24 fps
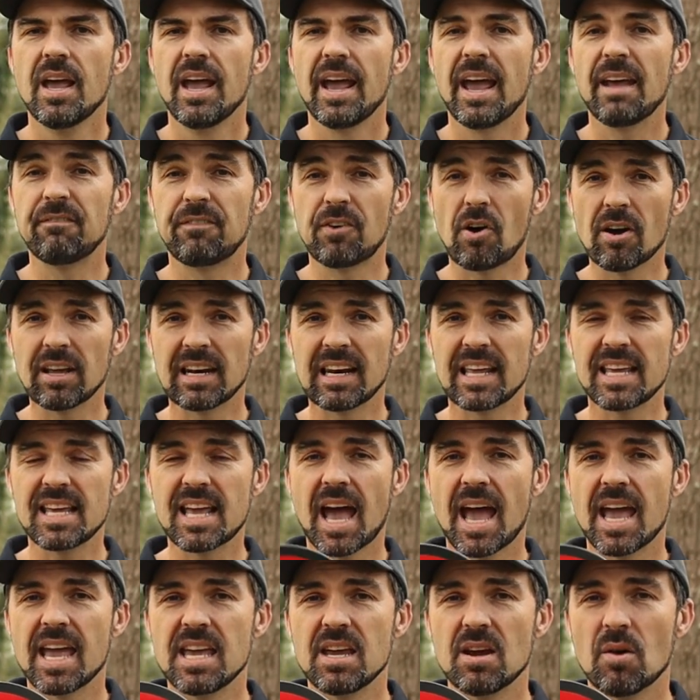And finally,
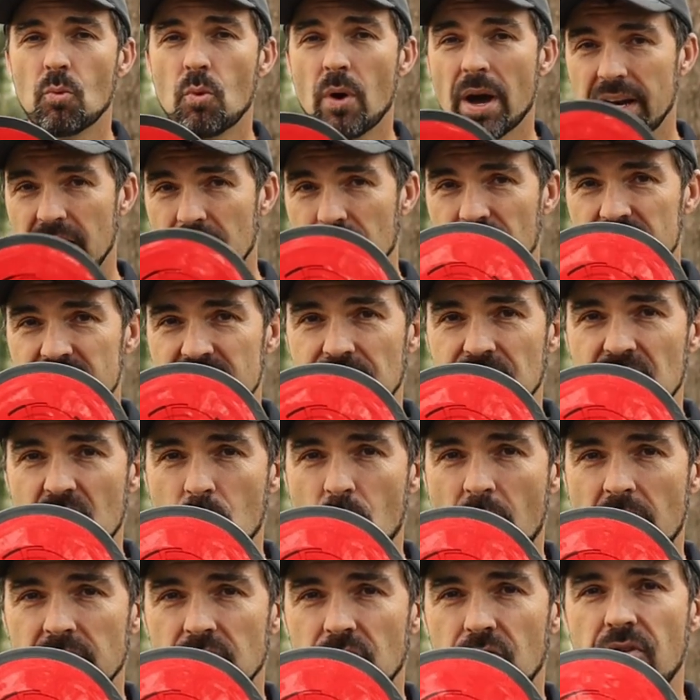a
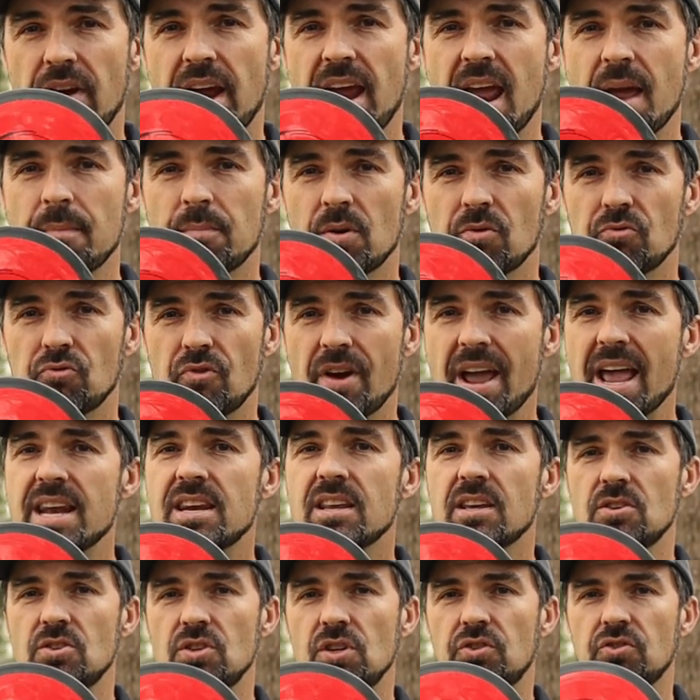171 gram
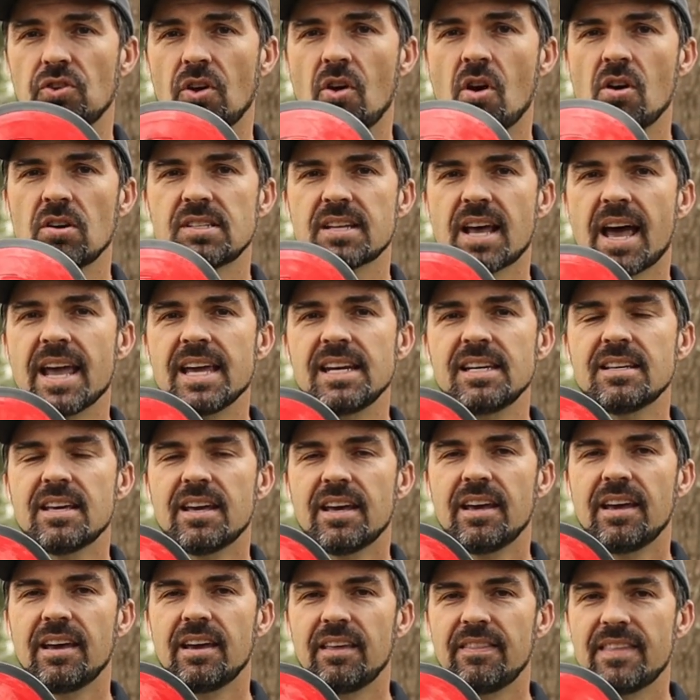red Neutron Octane
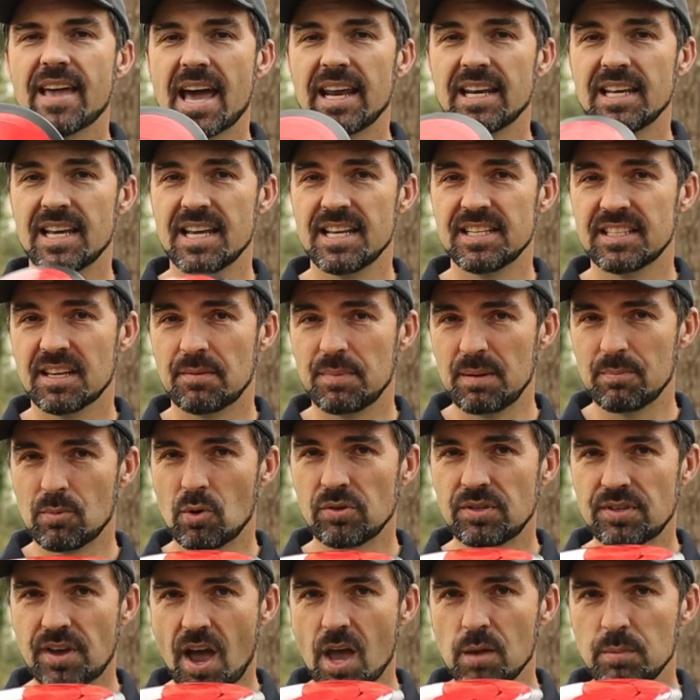that is a bit
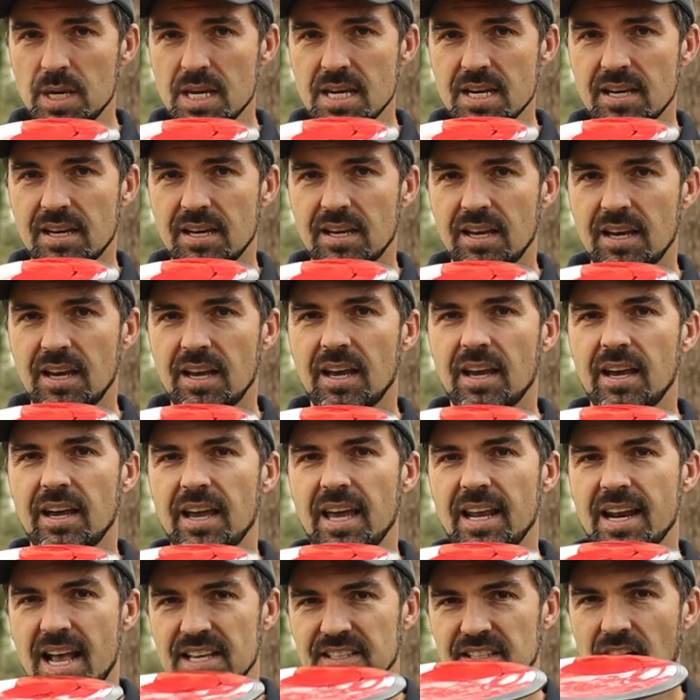more domey
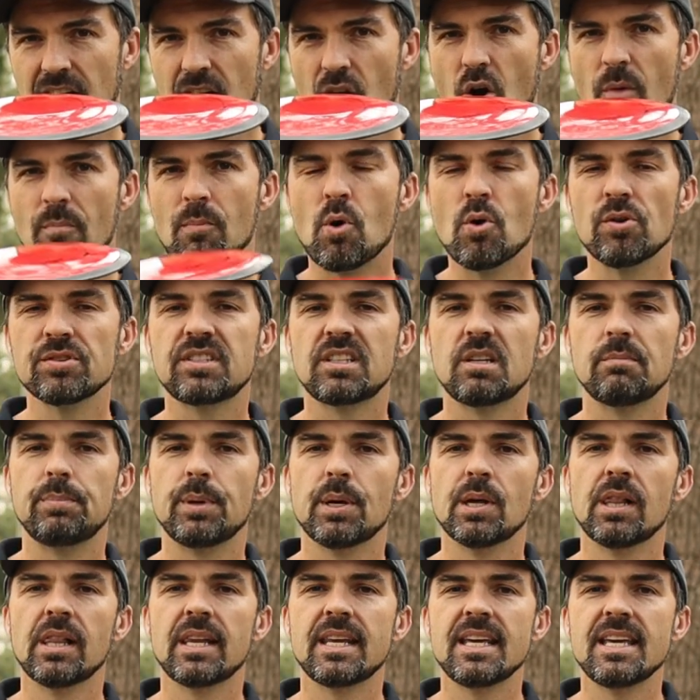and has a lot more
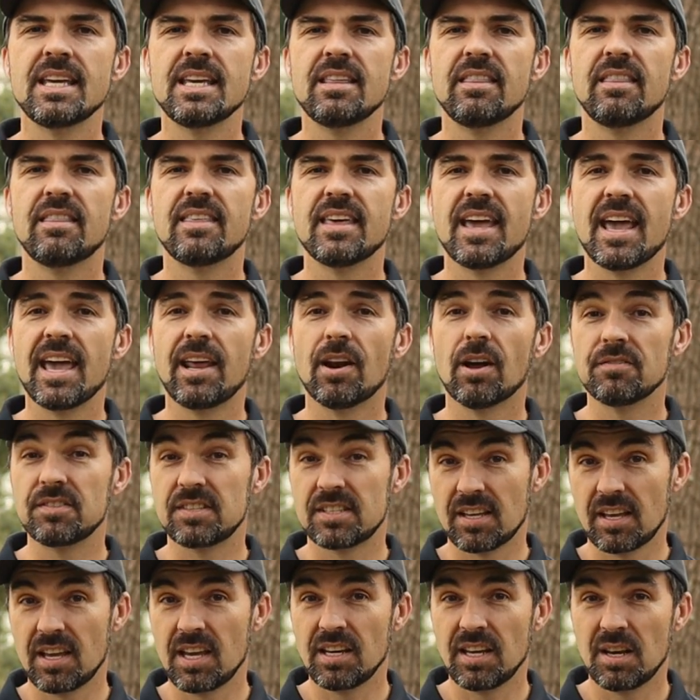stability than I've
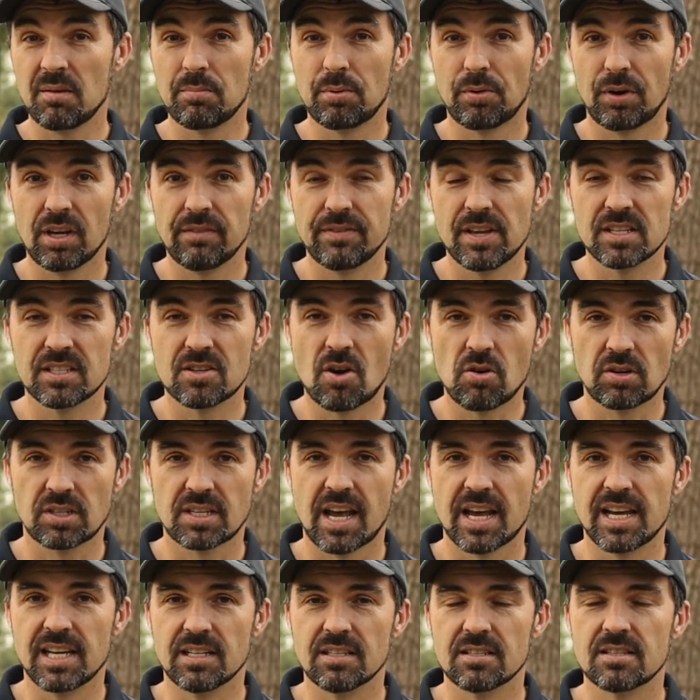seen in previous
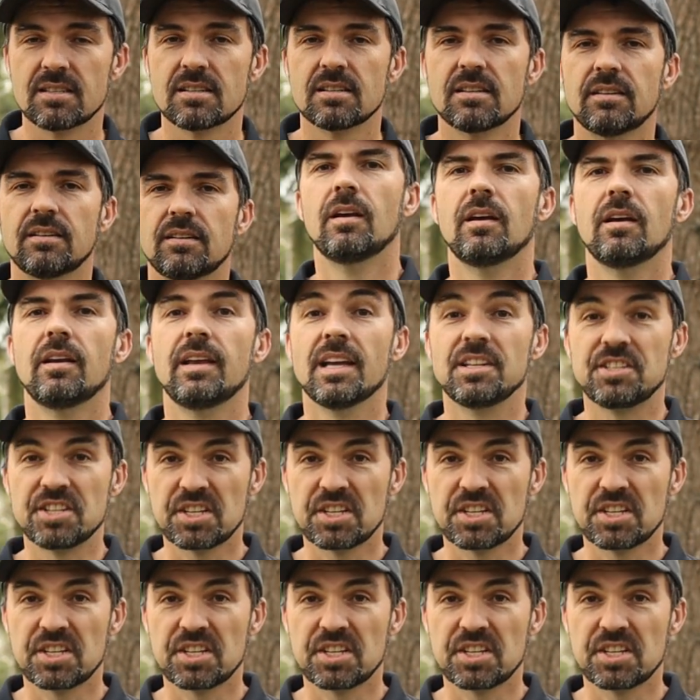Octanes. Now,